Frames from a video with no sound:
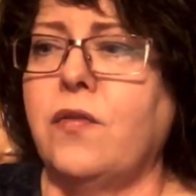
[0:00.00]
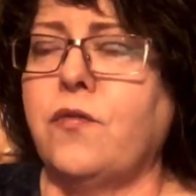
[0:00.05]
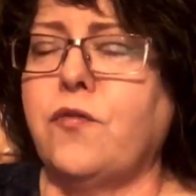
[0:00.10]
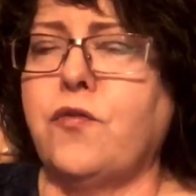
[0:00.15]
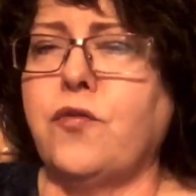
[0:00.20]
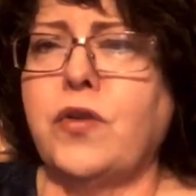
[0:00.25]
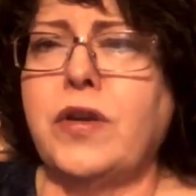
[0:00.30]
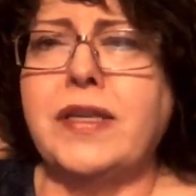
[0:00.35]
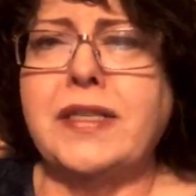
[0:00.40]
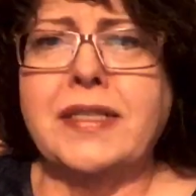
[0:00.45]

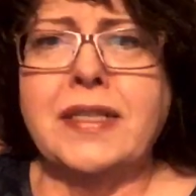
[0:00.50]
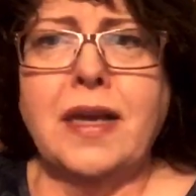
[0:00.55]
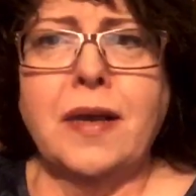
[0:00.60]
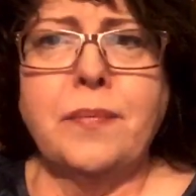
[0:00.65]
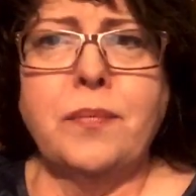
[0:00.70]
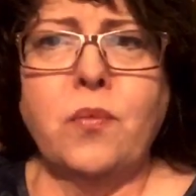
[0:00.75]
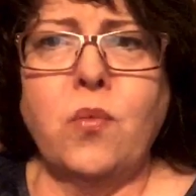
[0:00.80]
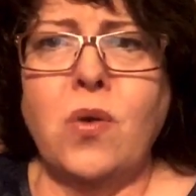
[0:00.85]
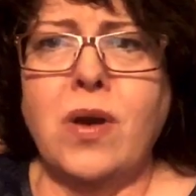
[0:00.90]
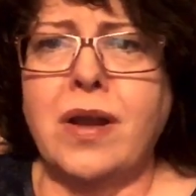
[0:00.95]
freeze
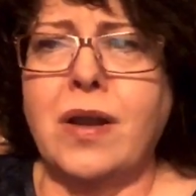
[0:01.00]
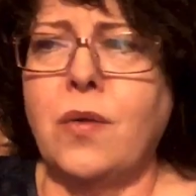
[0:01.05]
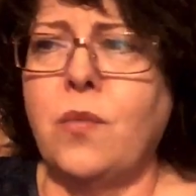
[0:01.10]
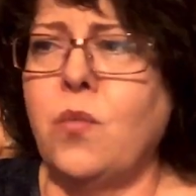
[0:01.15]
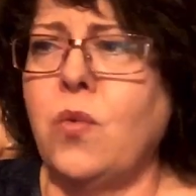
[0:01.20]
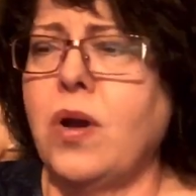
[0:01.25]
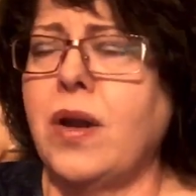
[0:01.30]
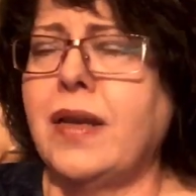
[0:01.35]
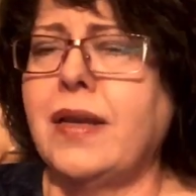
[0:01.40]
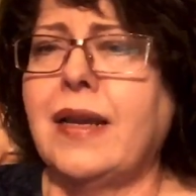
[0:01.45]
up
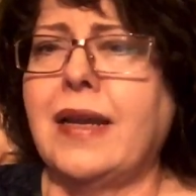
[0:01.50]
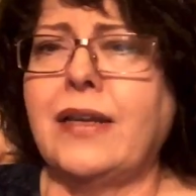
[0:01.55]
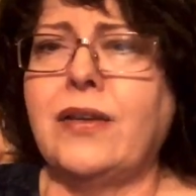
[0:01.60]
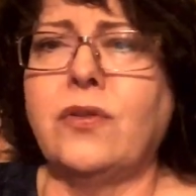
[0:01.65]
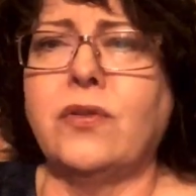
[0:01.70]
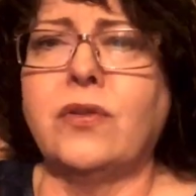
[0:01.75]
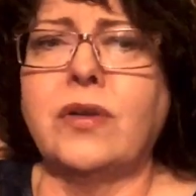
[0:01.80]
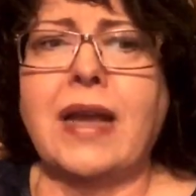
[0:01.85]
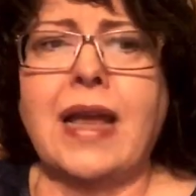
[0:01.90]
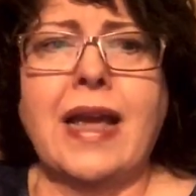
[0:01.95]
one-on-one. I
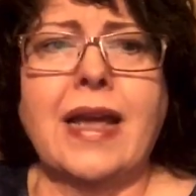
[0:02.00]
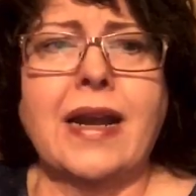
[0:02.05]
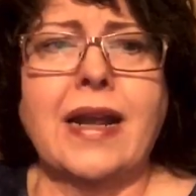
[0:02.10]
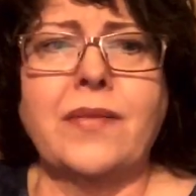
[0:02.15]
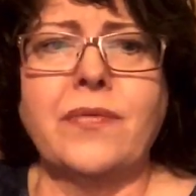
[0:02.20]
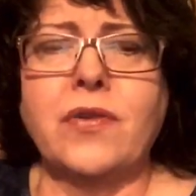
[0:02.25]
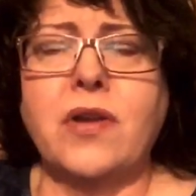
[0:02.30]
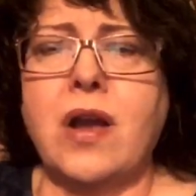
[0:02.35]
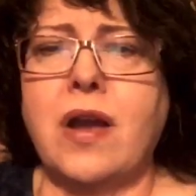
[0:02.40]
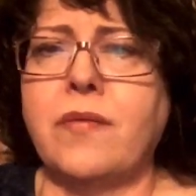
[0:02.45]
don't know how to have
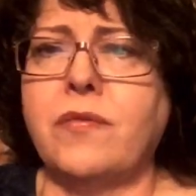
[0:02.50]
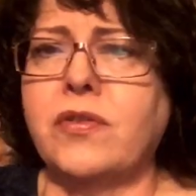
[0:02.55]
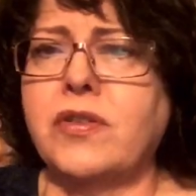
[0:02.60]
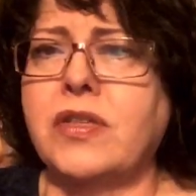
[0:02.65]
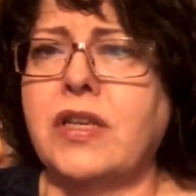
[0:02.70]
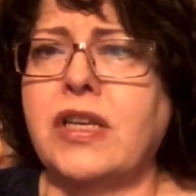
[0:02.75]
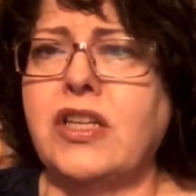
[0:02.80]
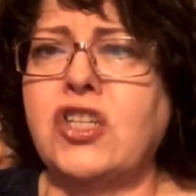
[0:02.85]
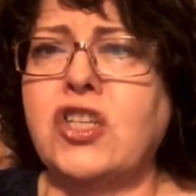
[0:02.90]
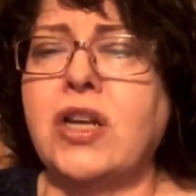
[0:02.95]
a
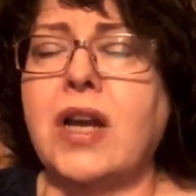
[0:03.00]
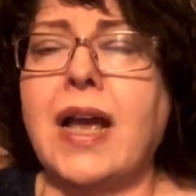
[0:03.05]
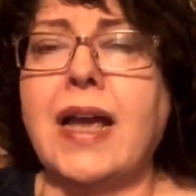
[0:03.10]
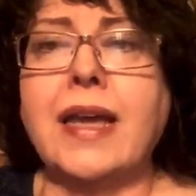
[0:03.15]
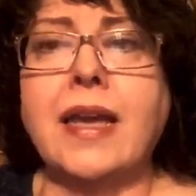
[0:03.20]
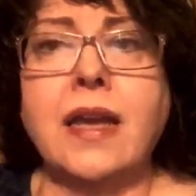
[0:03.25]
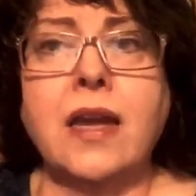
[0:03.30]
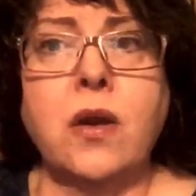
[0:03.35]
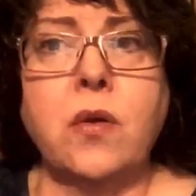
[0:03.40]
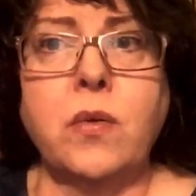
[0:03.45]
conversation. I
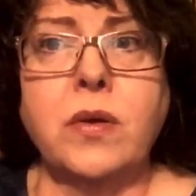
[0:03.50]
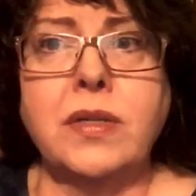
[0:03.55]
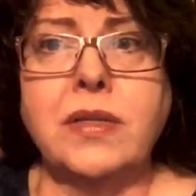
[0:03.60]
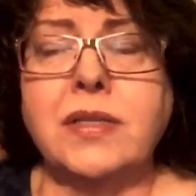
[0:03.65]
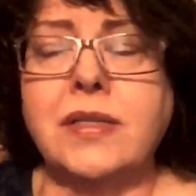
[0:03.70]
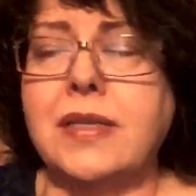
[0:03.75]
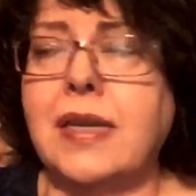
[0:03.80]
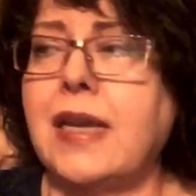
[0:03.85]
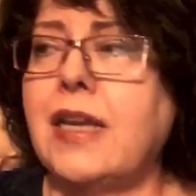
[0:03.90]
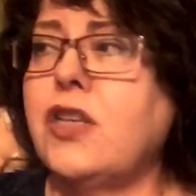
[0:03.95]
can go on
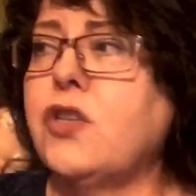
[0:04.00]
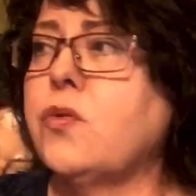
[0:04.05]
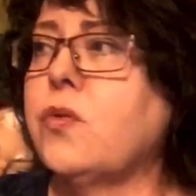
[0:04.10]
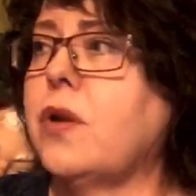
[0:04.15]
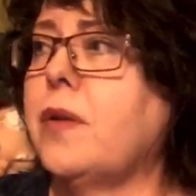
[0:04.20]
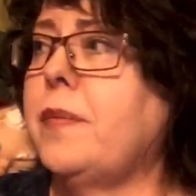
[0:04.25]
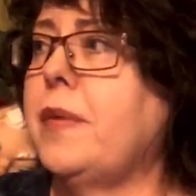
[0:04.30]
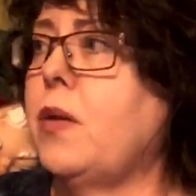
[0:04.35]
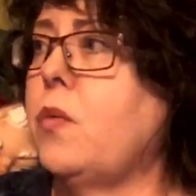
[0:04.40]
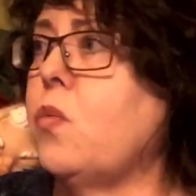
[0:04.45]
stage when
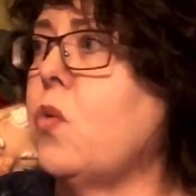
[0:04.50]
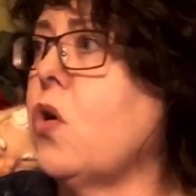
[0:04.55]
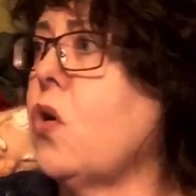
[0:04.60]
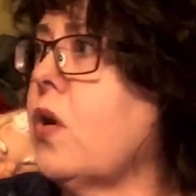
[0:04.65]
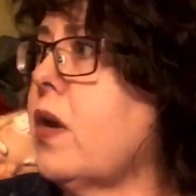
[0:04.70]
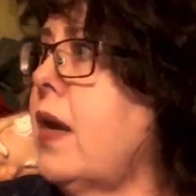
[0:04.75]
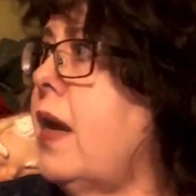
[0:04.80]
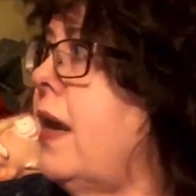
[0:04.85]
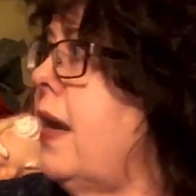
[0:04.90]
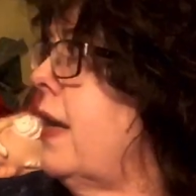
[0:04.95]
I'm at
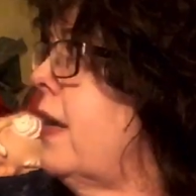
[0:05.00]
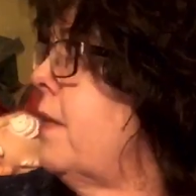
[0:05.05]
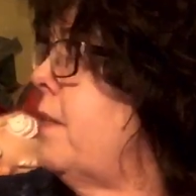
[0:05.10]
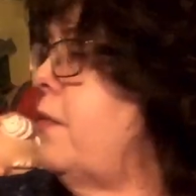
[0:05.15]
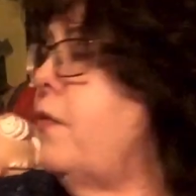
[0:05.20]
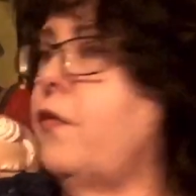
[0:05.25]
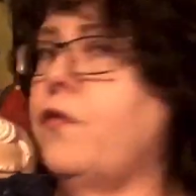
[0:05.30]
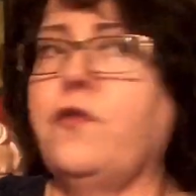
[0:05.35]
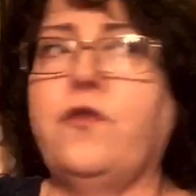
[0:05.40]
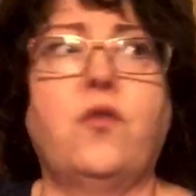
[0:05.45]
work and I can
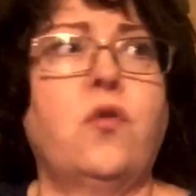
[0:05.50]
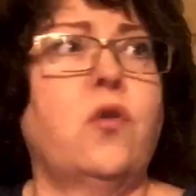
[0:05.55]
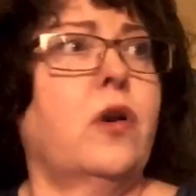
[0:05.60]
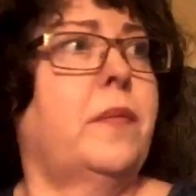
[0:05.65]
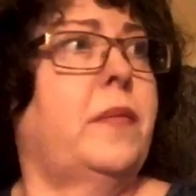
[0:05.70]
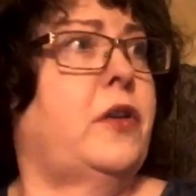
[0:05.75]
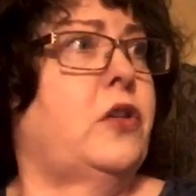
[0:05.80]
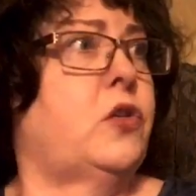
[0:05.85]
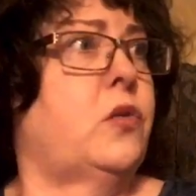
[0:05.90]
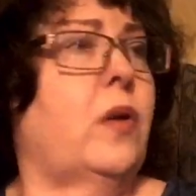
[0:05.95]
perform
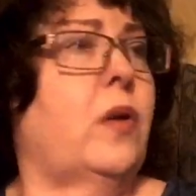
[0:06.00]
and do